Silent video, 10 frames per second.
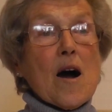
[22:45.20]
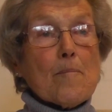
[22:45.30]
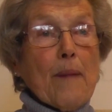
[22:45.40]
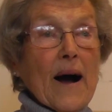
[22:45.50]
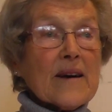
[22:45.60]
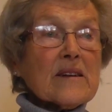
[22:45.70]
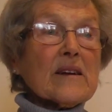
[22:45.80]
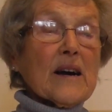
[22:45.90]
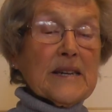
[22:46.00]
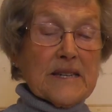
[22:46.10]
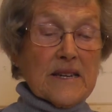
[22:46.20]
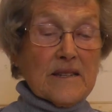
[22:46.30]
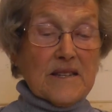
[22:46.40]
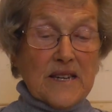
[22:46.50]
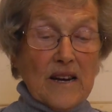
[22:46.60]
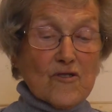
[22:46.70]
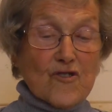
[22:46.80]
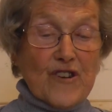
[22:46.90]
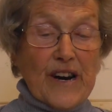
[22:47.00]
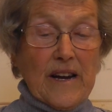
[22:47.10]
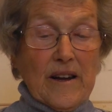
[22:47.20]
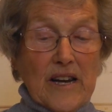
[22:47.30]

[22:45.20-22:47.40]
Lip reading: By the 19th century,